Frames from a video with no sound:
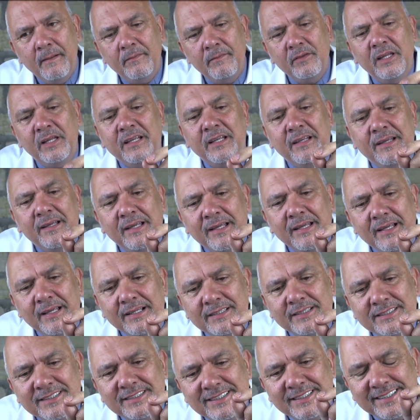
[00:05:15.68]
the
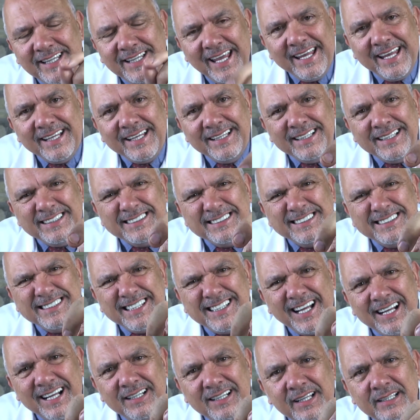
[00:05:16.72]
skin
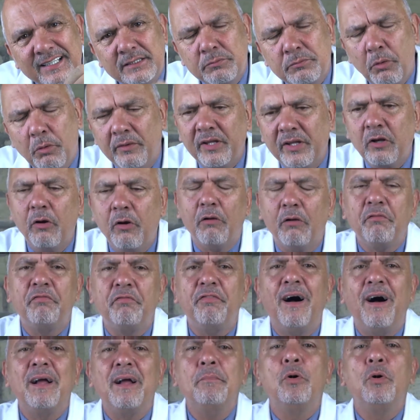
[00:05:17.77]
it's what we call
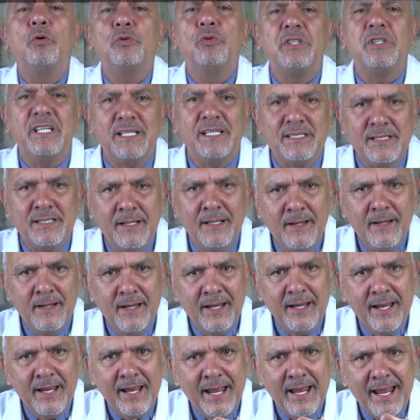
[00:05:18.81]
phimosis.
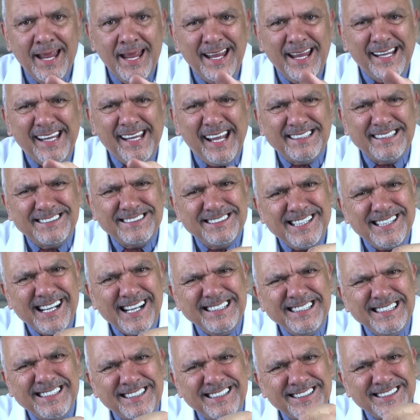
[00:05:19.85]
It gets
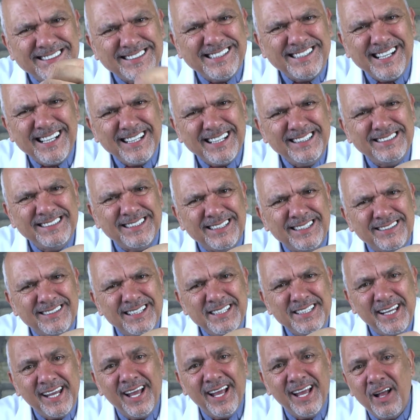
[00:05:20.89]
tighter and tighter, and then
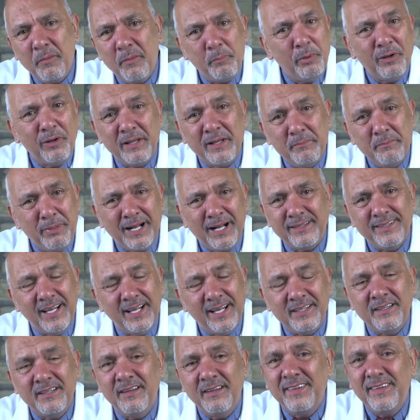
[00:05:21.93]
you can't pull it back
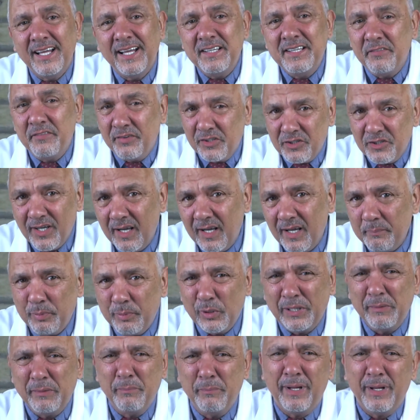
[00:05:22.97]
then, and then if you try to
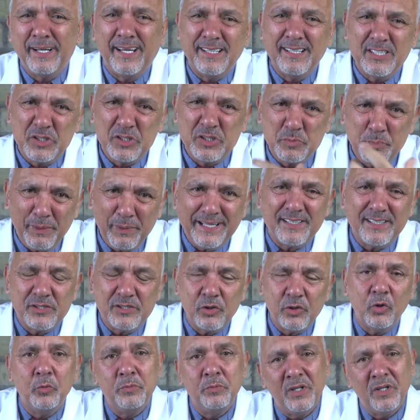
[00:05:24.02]
pull it back, it splits
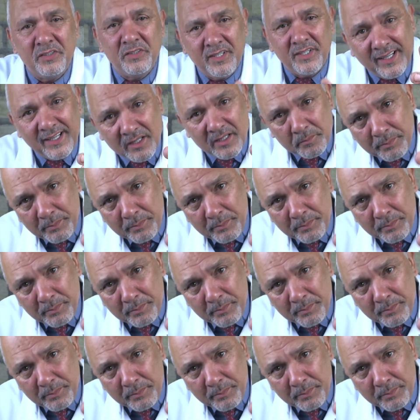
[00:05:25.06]
open and you get a